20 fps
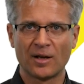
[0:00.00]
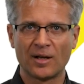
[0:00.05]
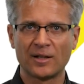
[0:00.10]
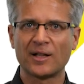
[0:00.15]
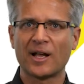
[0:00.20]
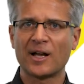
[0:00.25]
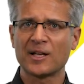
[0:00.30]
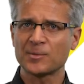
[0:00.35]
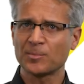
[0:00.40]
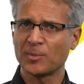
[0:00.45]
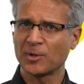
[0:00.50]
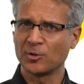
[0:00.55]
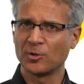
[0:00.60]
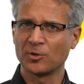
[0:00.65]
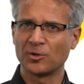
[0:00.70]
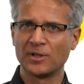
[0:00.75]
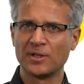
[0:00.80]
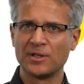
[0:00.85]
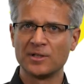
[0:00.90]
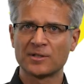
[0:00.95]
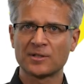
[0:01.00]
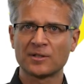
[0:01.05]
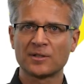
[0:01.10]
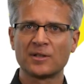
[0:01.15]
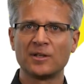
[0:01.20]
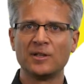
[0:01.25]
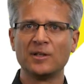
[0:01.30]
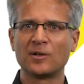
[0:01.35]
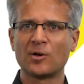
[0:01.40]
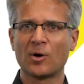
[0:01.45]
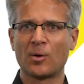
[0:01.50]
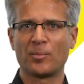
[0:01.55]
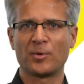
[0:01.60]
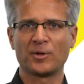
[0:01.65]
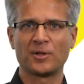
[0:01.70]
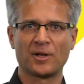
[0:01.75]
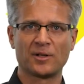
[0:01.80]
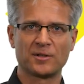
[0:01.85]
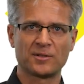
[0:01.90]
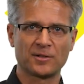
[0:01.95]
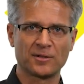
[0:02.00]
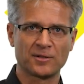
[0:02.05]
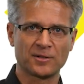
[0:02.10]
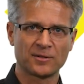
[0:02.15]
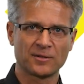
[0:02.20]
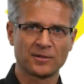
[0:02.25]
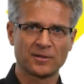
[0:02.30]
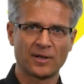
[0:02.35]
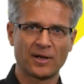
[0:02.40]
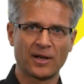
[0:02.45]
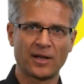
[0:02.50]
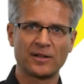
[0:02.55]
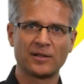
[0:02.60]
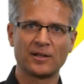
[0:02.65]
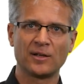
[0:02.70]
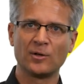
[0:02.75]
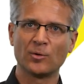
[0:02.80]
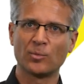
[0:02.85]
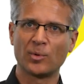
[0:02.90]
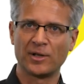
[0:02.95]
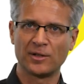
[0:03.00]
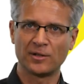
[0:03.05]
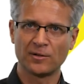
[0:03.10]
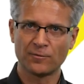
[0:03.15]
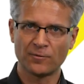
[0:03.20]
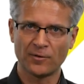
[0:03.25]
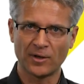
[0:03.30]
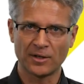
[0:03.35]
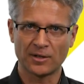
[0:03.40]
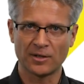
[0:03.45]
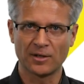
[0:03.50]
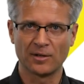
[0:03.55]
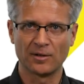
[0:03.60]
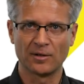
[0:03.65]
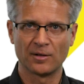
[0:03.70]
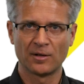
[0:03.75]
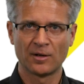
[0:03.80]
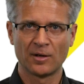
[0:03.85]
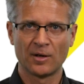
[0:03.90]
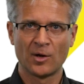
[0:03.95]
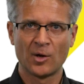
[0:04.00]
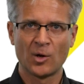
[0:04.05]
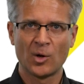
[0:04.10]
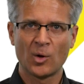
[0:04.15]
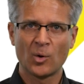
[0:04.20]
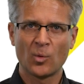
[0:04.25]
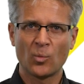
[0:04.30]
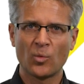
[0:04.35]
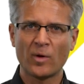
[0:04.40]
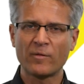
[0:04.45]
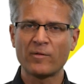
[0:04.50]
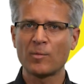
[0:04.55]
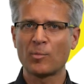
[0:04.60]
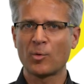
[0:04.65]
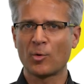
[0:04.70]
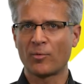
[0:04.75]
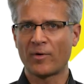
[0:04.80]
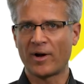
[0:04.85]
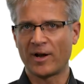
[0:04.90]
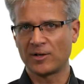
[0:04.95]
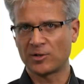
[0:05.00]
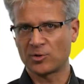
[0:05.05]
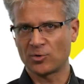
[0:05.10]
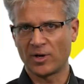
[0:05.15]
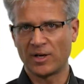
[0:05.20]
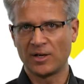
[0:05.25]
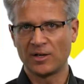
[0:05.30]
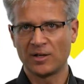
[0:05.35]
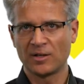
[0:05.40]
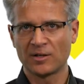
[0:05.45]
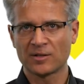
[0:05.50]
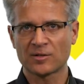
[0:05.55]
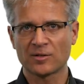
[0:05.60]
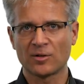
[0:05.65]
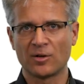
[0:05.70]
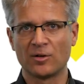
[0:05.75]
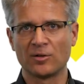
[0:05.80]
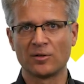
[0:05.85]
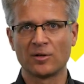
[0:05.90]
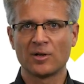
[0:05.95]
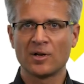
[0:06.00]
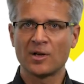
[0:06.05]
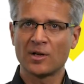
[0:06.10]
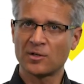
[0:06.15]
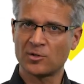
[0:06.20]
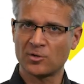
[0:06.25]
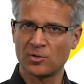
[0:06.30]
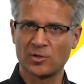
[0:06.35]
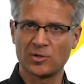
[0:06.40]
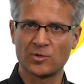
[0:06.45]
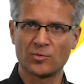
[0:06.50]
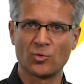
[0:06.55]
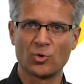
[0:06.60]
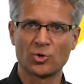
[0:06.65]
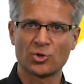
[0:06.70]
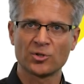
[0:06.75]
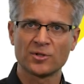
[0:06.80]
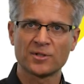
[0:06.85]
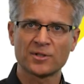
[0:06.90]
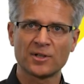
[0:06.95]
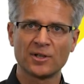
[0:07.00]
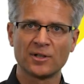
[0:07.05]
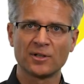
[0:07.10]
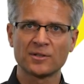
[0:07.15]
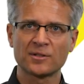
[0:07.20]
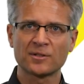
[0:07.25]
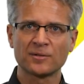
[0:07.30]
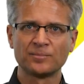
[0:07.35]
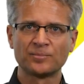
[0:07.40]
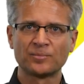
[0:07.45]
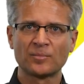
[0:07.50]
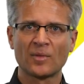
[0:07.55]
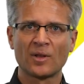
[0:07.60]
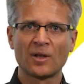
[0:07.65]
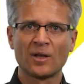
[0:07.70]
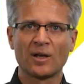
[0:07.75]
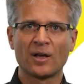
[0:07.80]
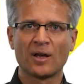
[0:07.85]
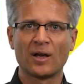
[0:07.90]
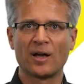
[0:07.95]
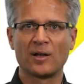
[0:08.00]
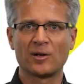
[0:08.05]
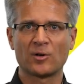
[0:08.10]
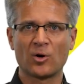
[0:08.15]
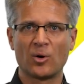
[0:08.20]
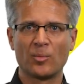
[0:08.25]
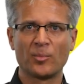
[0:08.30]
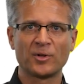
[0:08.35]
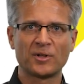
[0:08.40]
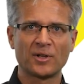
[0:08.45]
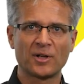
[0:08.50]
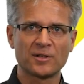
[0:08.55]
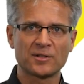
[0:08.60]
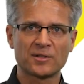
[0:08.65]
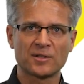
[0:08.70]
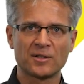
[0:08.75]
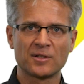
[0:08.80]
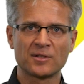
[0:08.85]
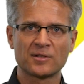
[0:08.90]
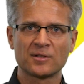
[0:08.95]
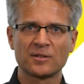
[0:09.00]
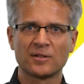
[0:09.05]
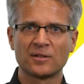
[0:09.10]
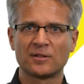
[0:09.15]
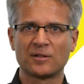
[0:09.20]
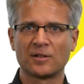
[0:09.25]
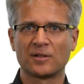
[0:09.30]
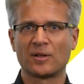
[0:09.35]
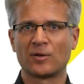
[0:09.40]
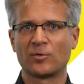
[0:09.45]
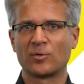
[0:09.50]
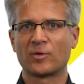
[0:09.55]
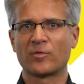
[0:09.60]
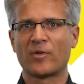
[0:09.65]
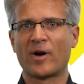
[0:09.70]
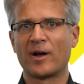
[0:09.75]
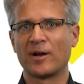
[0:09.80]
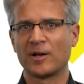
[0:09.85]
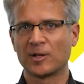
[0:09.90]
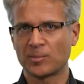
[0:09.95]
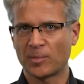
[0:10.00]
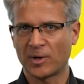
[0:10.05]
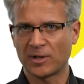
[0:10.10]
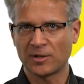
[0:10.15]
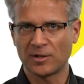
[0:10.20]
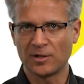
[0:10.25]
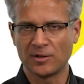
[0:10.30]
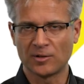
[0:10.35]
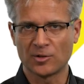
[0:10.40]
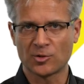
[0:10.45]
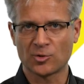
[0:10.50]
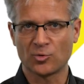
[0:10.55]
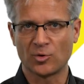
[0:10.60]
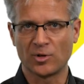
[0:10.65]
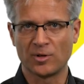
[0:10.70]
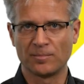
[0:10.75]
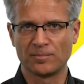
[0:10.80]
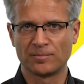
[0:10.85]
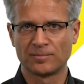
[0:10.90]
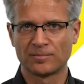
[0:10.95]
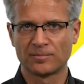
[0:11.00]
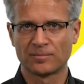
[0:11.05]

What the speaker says: And last but not least, key competences and innovative thinking, where we provide trainings on transversal skills and competences that are required by the industry.